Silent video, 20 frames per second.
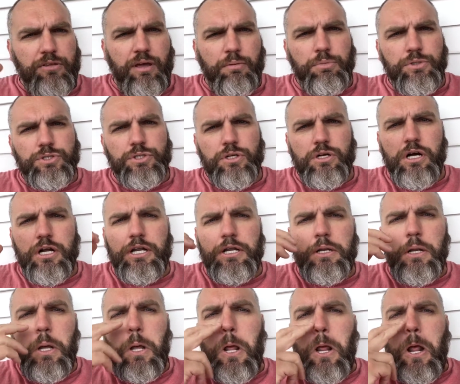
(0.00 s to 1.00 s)
temperature on
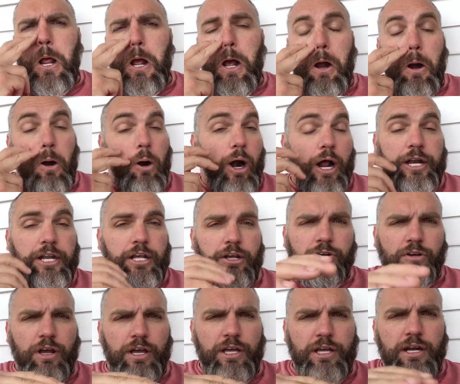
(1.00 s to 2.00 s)
it, or I didn't
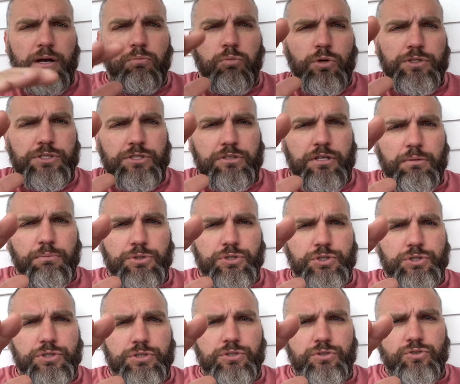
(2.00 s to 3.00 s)
crank it up. Once the
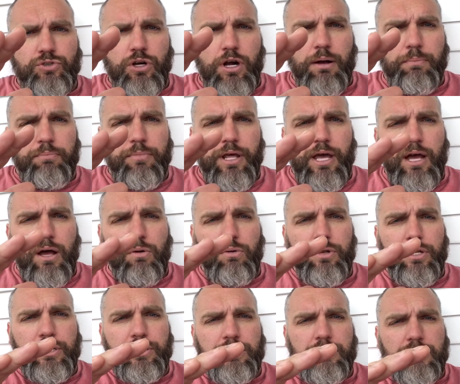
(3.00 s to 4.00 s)
temperature dropped
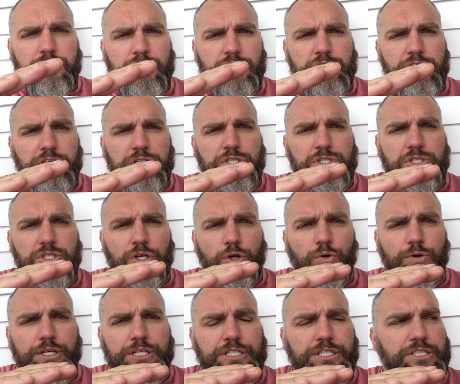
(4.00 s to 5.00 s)
down 6
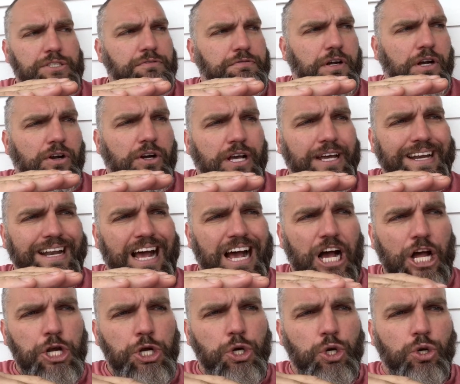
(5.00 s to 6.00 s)
degrees Fahrenheit
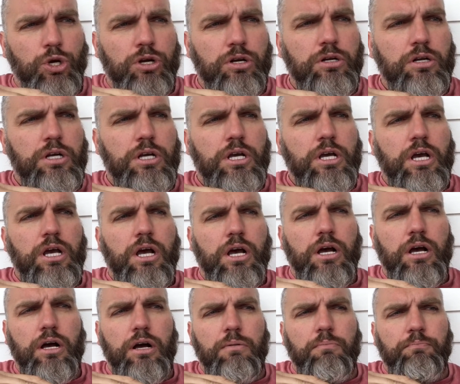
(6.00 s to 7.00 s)
under
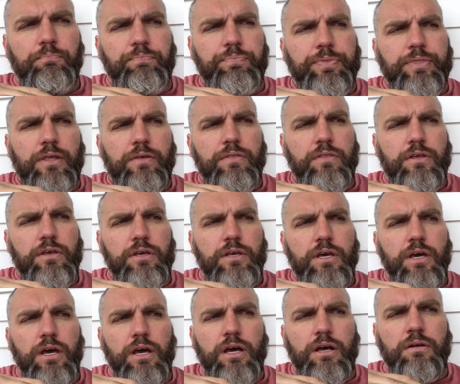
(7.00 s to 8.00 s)

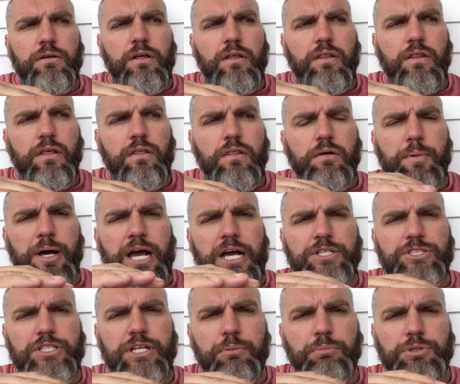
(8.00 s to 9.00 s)
the
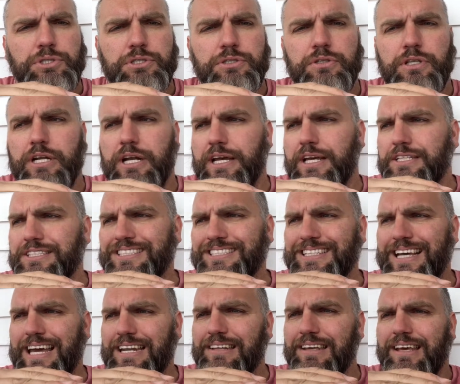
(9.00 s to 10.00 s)
mash temperature that I had
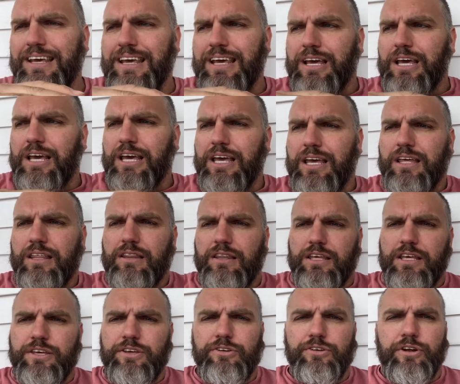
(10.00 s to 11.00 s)
set, the
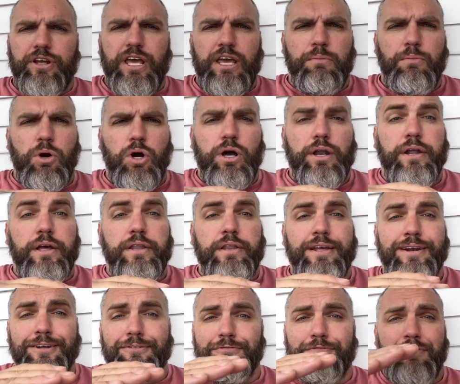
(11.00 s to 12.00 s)
heater came on and
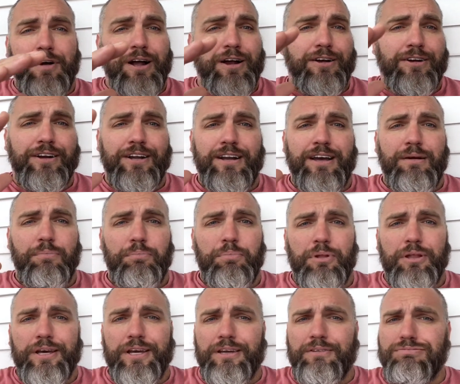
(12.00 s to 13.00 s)
then it fired it up
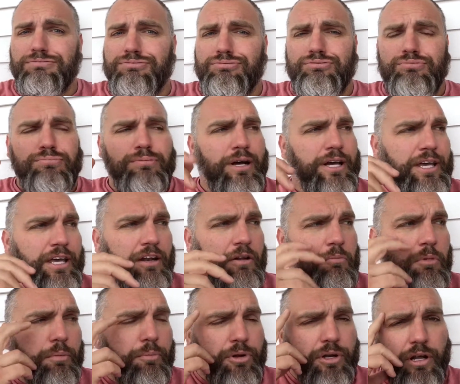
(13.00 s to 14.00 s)
like, I can't
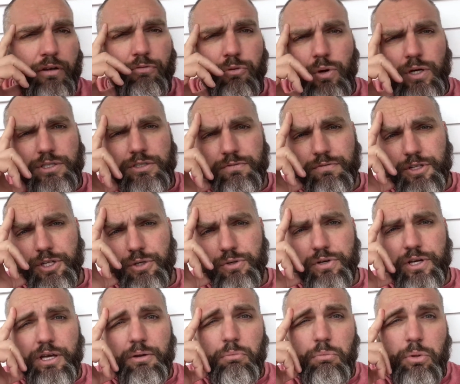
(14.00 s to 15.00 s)
remember, you'd have to watch the video
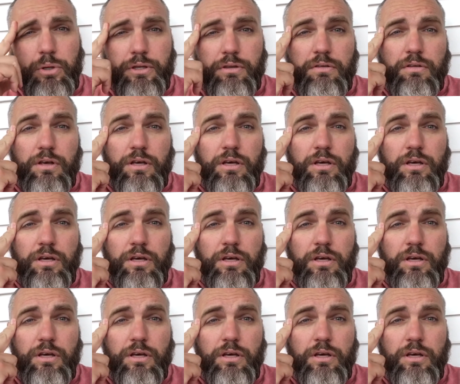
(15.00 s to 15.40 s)
again, but